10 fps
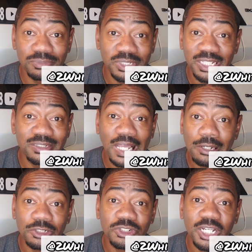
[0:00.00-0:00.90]
getting down
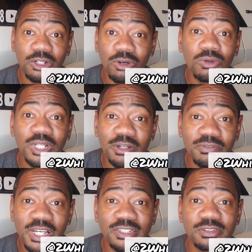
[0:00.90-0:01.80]
the track a whole lot
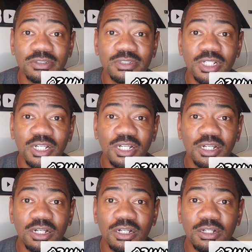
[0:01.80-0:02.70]
faster.
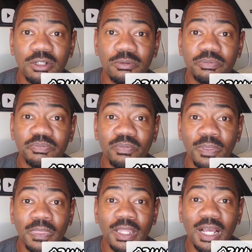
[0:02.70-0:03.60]

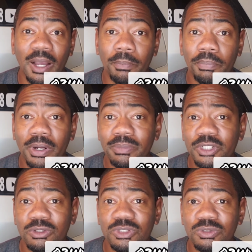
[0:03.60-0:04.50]
I probably
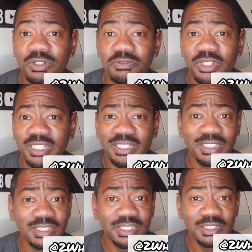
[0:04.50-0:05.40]
go to an event at the
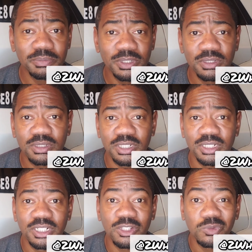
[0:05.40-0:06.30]
end of this month,
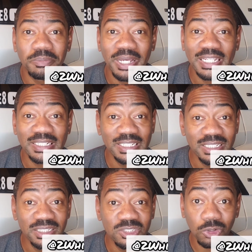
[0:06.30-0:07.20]
another one back in
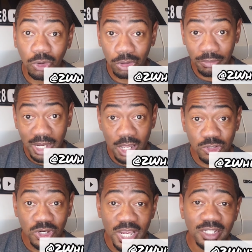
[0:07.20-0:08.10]
Ennis, quarter-mile
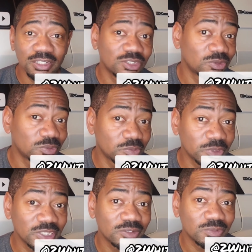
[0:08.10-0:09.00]
track, so
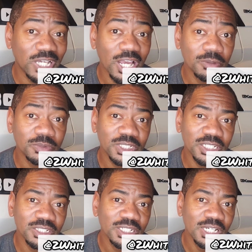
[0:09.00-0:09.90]
get some times
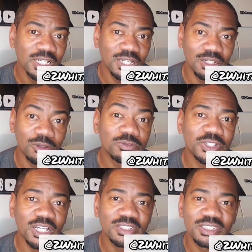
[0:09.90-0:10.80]
there, and hopefully
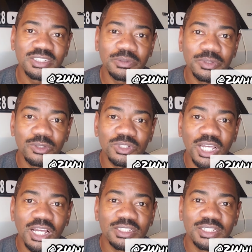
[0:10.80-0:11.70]
I'll see some of those
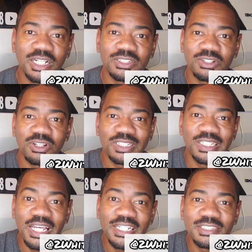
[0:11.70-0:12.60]
guys that I saw at the
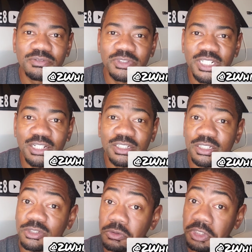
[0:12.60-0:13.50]
last event out there,
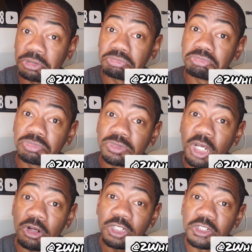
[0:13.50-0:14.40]
so we can
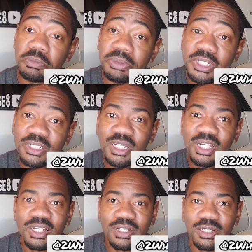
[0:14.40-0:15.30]
talk a little bit.
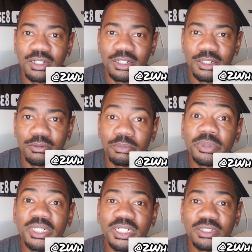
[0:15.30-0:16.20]

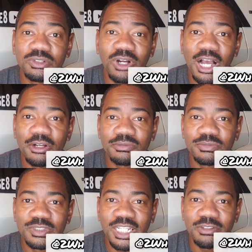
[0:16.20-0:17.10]
But I'll
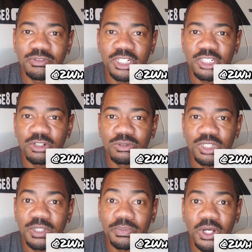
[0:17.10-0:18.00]
take video,
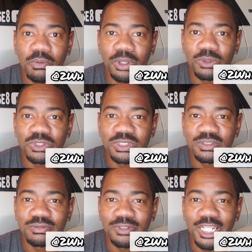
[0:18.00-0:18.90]
keep y'all posted,
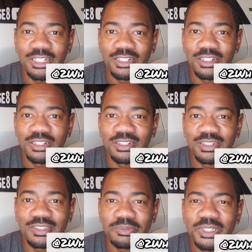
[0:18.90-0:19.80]
and
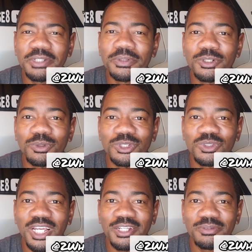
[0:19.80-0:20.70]
but let me know what you
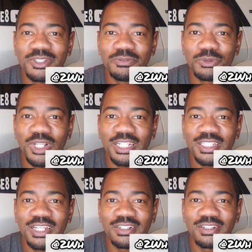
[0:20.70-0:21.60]
like, if you like
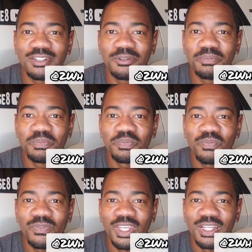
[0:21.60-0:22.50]
that
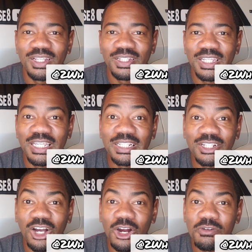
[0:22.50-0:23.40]
in the
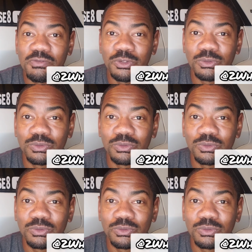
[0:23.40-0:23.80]
car view.